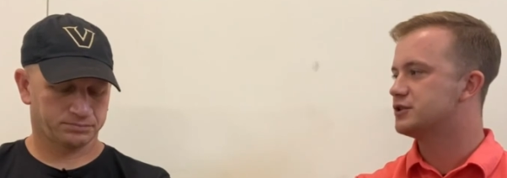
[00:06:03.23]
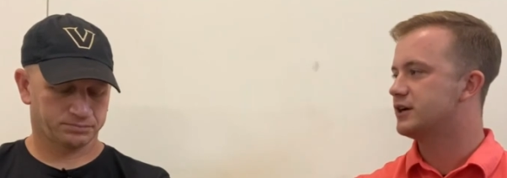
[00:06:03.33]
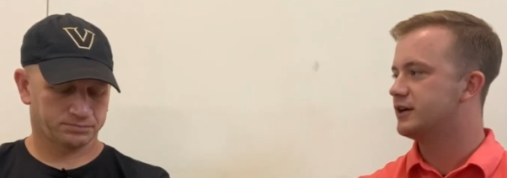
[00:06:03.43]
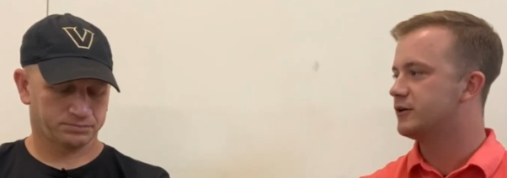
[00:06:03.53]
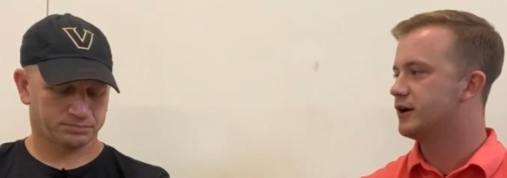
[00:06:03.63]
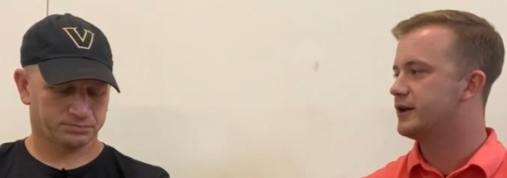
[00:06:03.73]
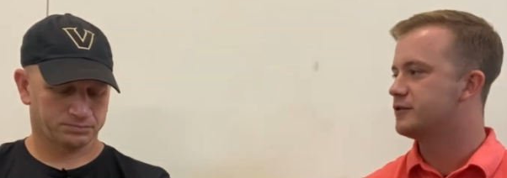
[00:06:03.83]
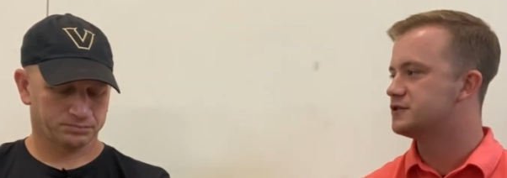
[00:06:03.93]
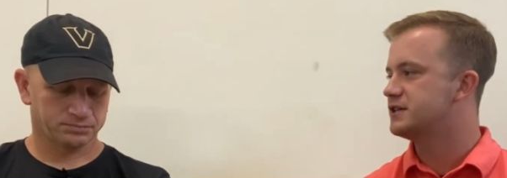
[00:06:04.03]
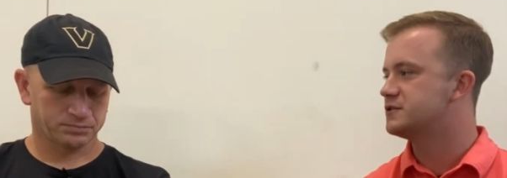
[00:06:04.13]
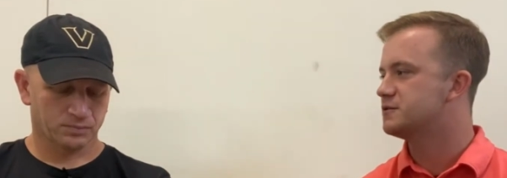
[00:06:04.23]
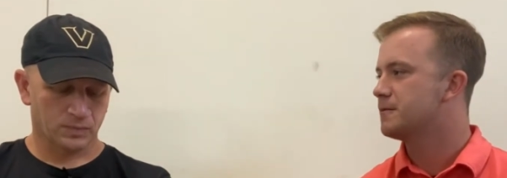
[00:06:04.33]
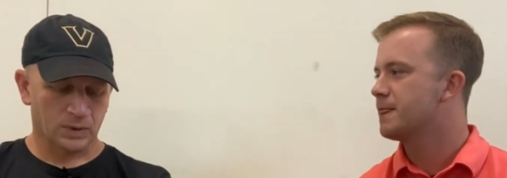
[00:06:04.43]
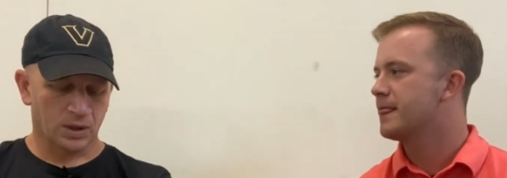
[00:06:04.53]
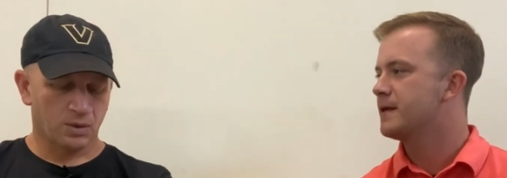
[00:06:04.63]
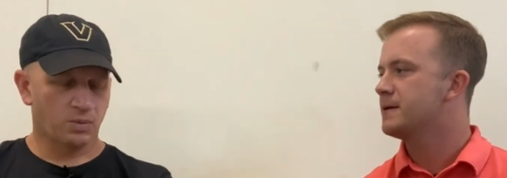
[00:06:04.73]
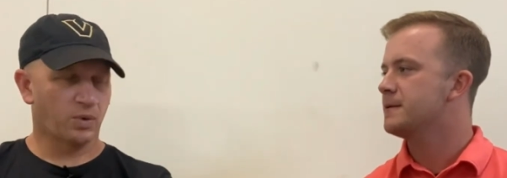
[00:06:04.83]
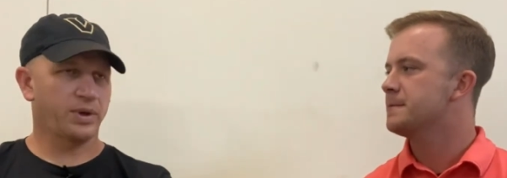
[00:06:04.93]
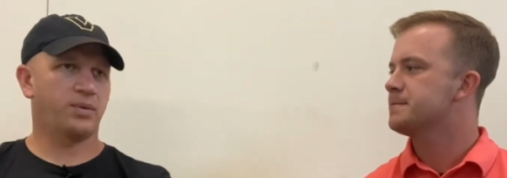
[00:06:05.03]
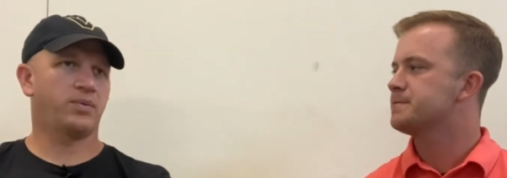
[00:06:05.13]
Speaker 1: uh, here ahead of the season?
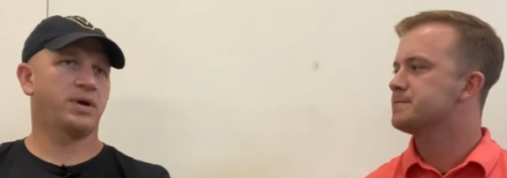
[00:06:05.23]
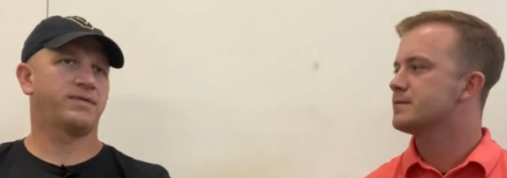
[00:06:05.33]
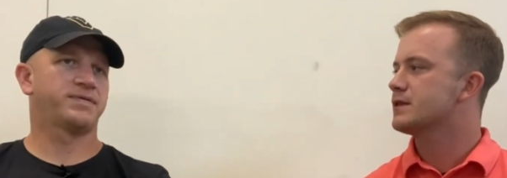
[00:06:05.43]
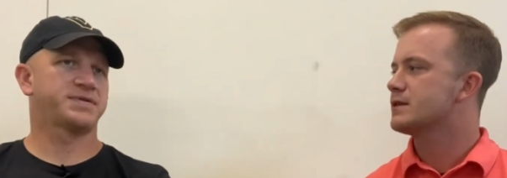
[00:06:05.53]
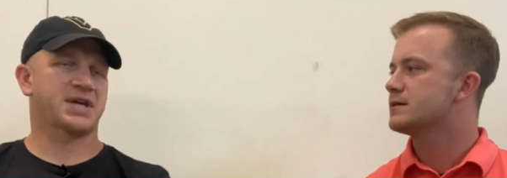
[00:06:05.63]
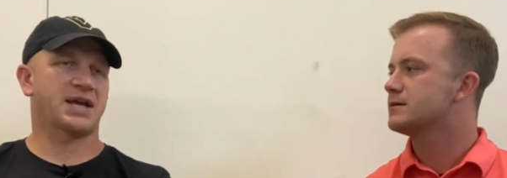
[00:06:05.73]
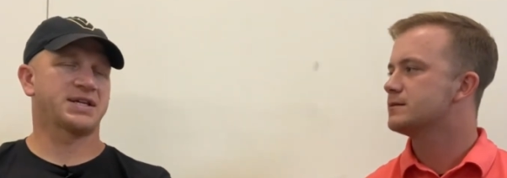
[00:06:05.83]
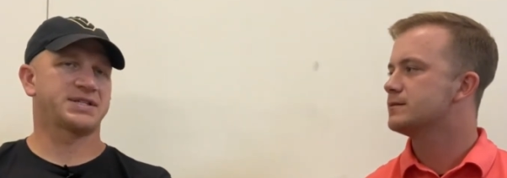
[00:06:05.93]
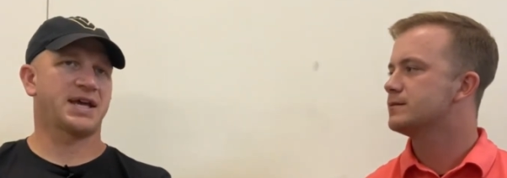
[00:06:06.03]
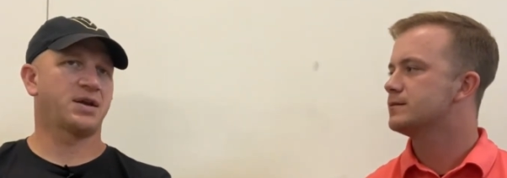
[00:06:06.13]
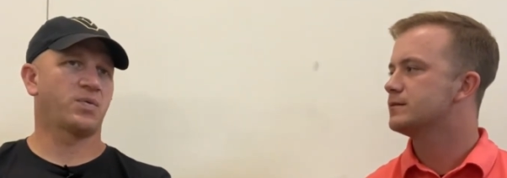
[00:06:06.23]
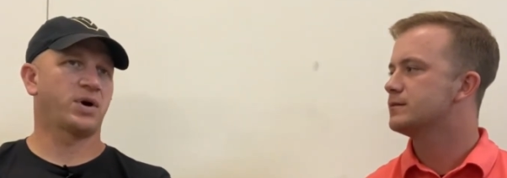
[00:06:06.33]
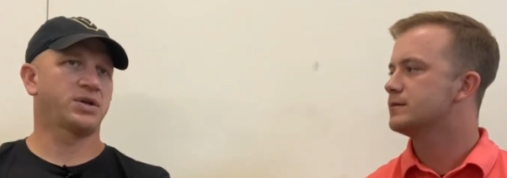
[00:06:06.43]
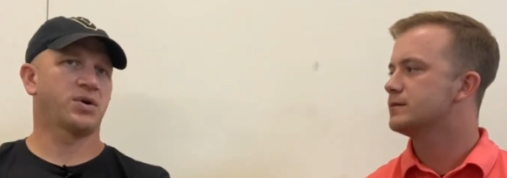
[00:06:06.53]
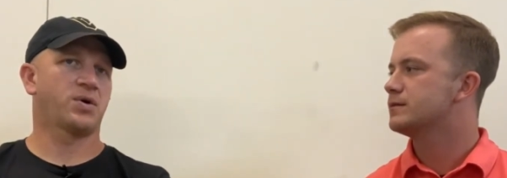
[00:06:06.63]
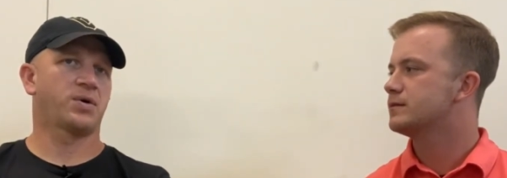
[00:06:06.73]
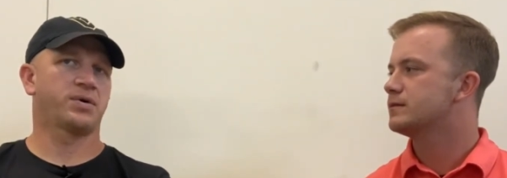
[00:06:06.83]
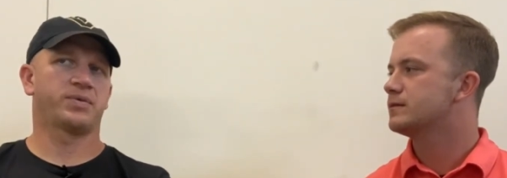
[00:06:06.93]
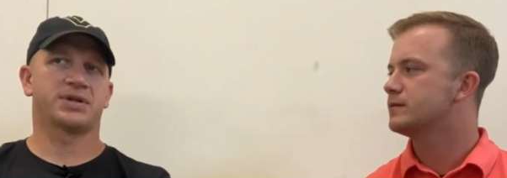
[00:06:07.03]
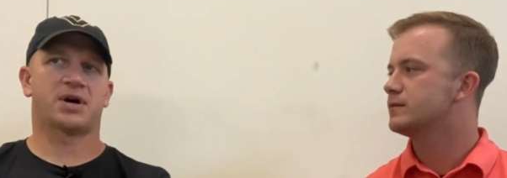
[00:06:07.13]
Speaker 2: Well, we we've kind of stated one goal,
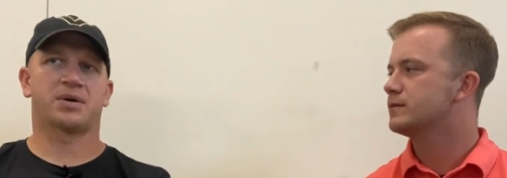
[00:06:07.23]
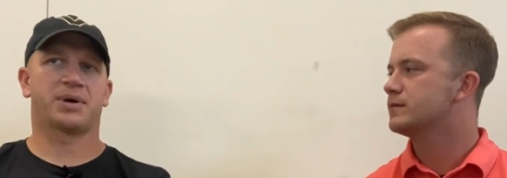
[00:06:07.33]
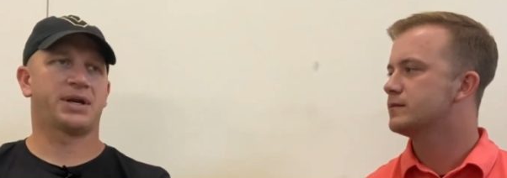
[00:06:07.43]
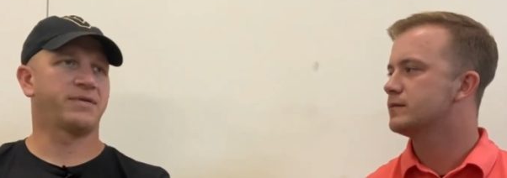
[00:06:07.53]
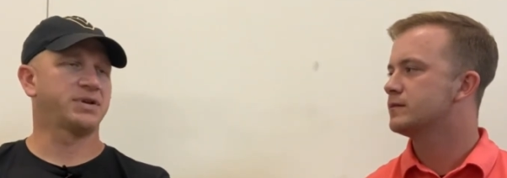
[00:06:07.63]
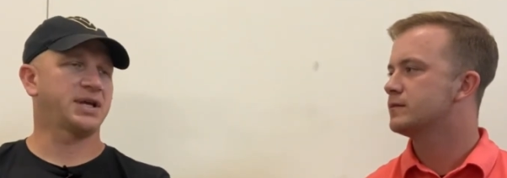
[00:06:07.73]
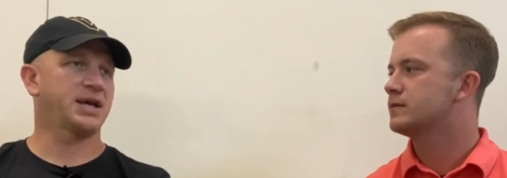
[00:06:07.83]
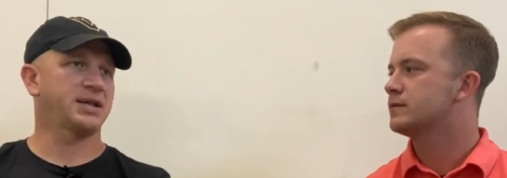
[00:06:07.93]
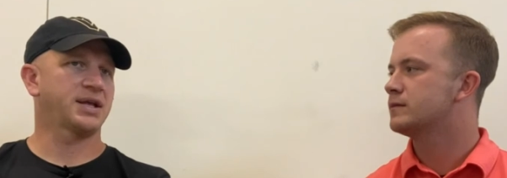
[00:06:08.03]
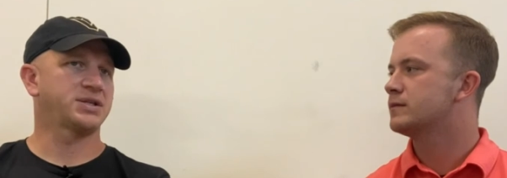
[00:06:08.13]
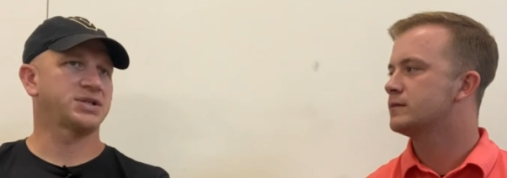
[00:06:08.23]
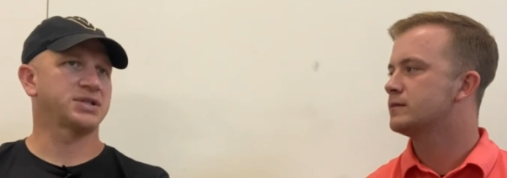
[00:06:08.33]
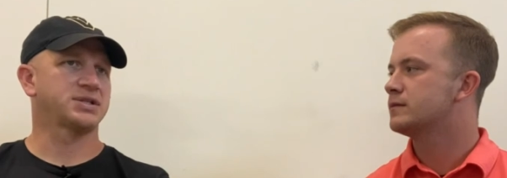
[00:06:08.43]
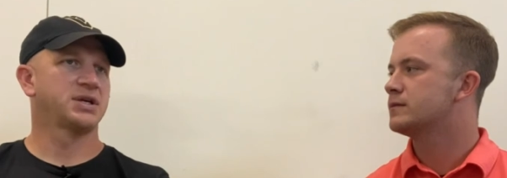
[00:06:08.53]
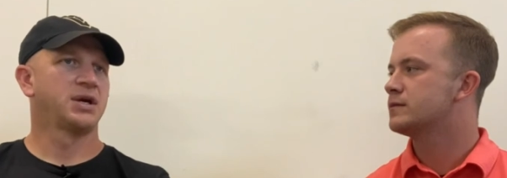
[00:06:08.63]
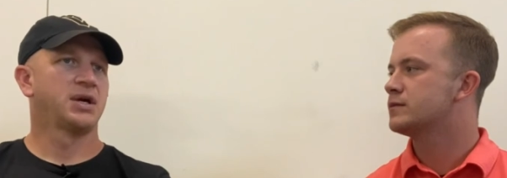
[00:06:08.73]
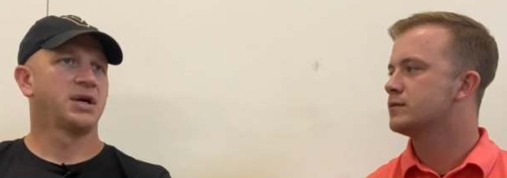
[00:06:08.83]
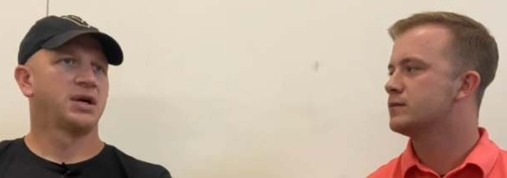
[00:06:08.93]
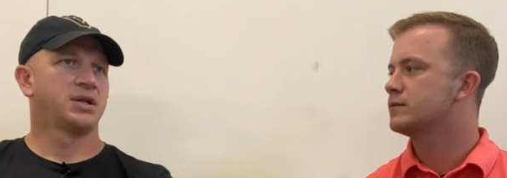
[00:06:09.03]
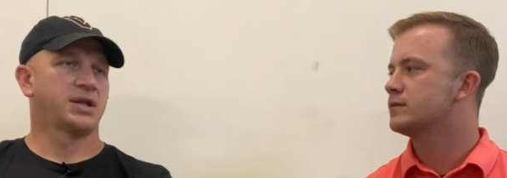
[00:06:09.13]
and we talk about it every day, and that's just
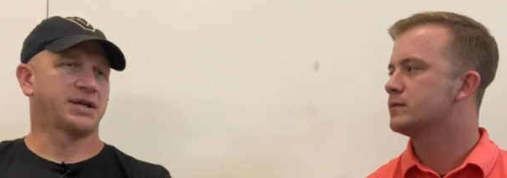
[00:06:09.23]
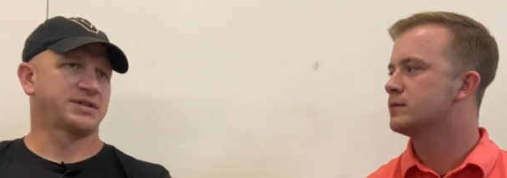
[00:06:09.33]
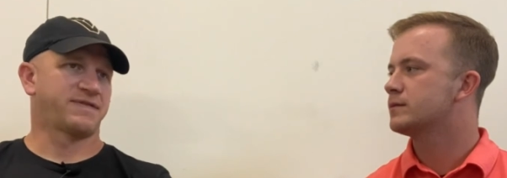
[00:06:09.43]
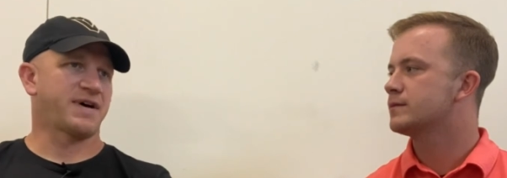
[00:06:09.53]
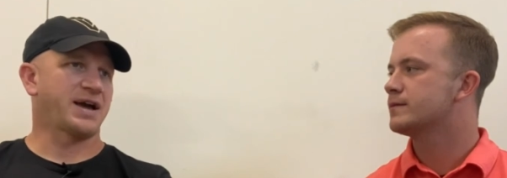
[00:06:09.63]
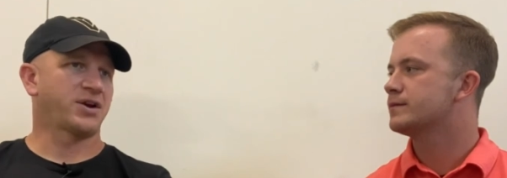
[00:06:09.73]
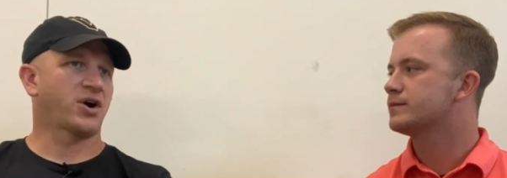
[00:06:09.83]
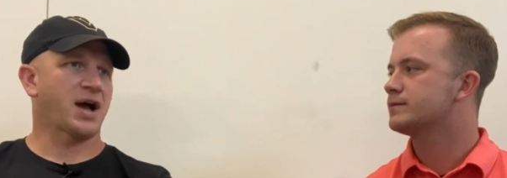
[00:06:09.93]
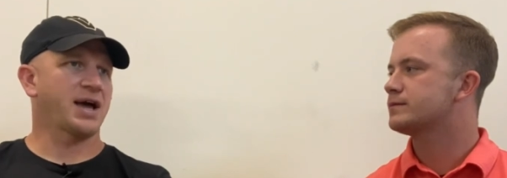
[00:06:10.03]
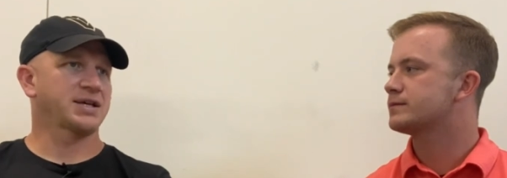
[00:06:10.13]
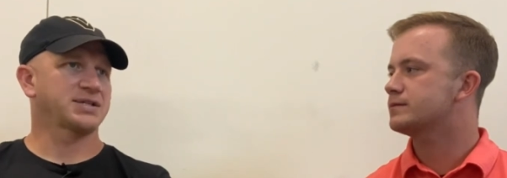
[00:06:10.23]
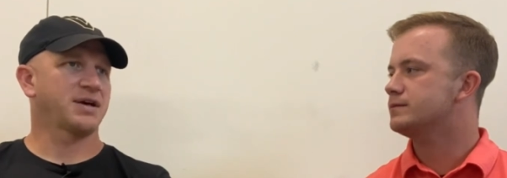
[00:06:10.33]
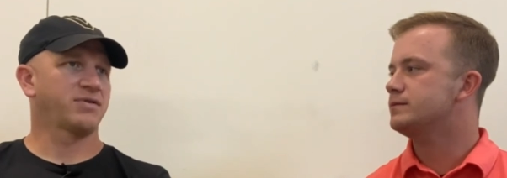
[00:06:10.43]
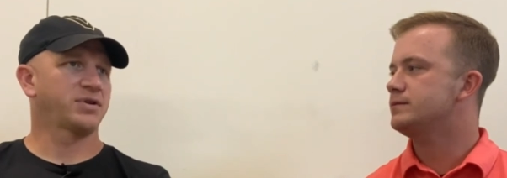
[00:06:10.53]
like to find our highest level